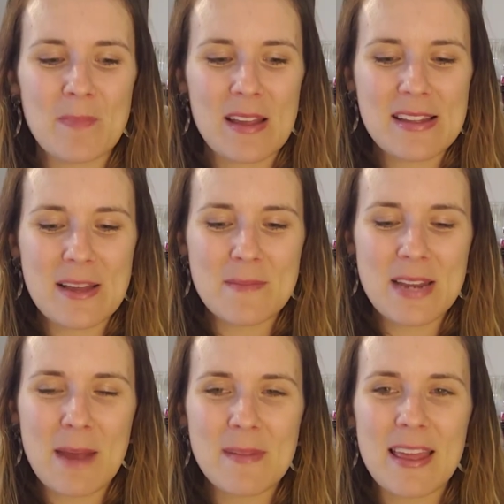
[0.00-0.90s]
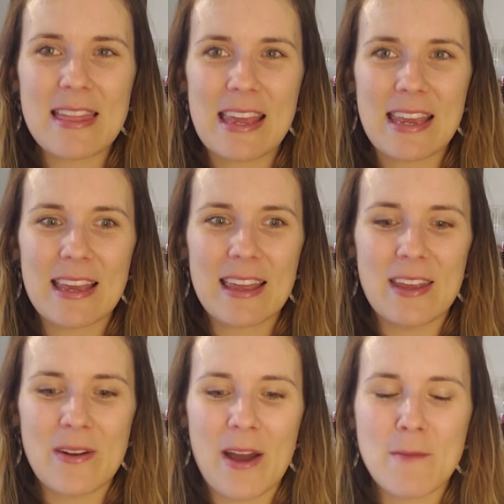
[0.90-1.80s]
sometimes I think
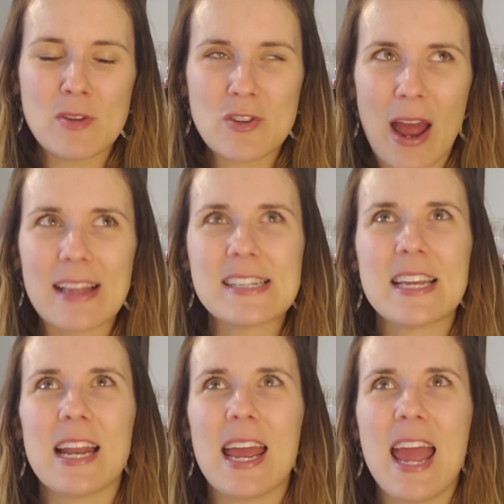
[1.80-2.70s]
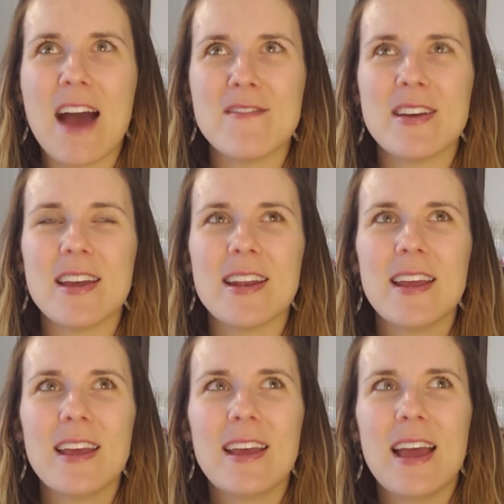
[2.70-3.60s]
I'm stressed and I
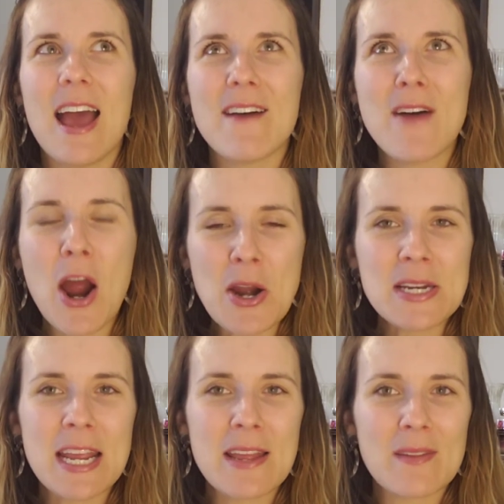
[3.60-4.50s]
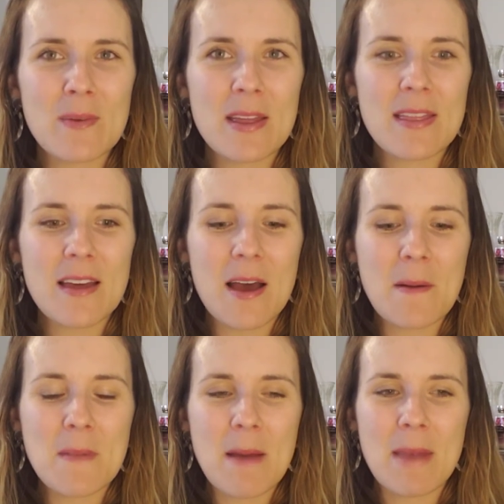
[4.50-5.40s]
have hard days with
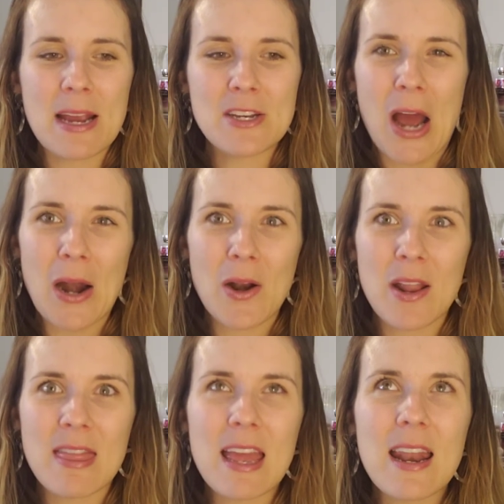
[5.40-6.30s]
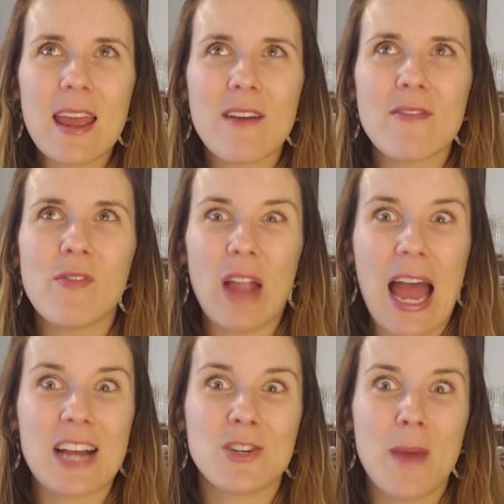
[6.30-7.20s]
my daughter, and then I have
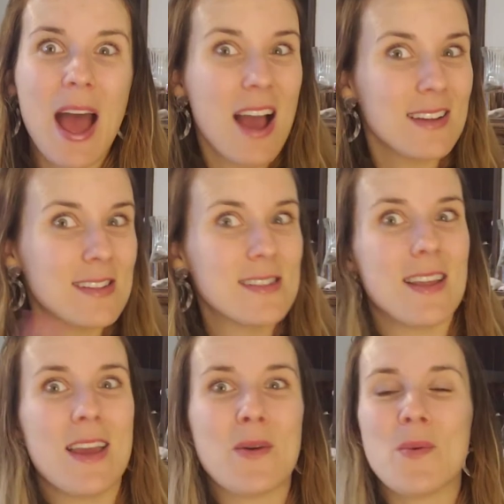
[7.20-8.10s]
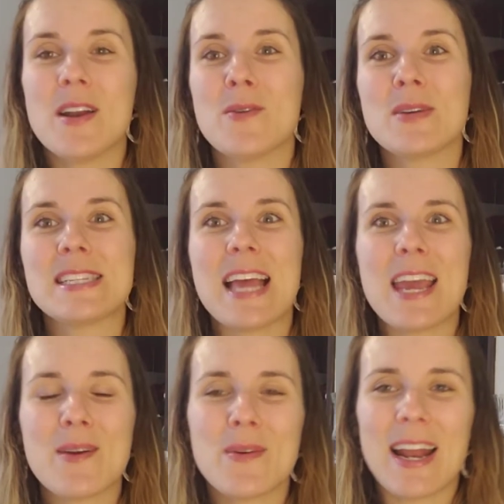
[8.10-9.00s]
flashbacks to like what it was
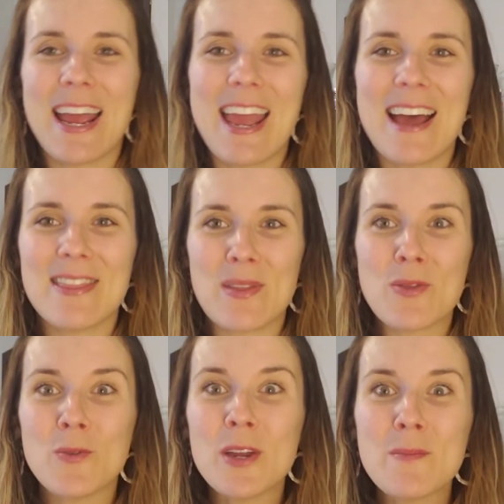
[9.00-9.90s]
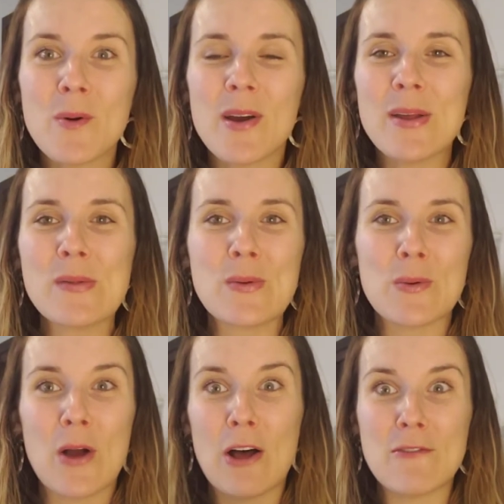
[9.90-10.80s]
like when I had the 3 boys who
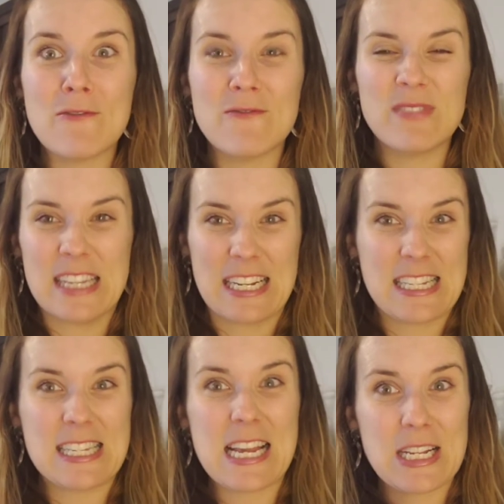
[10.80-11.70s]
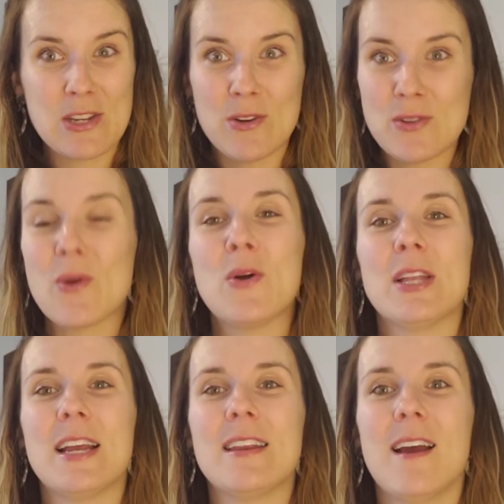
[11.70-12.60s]
were all like 6 years
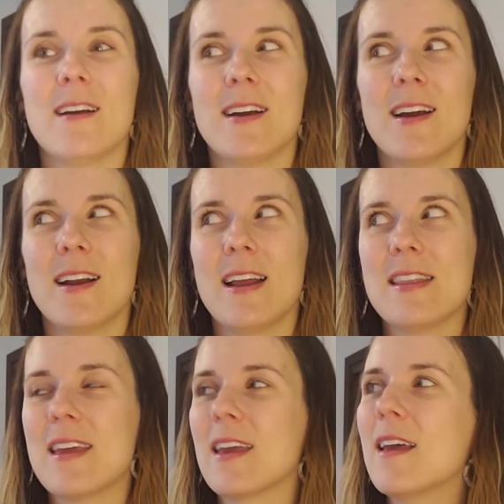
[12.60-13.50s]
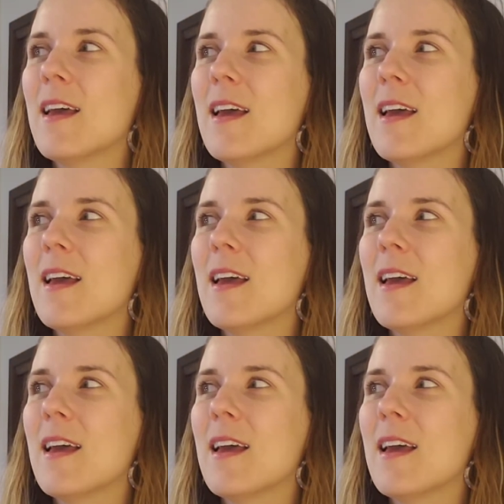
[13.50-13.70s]
old and younger, and I think,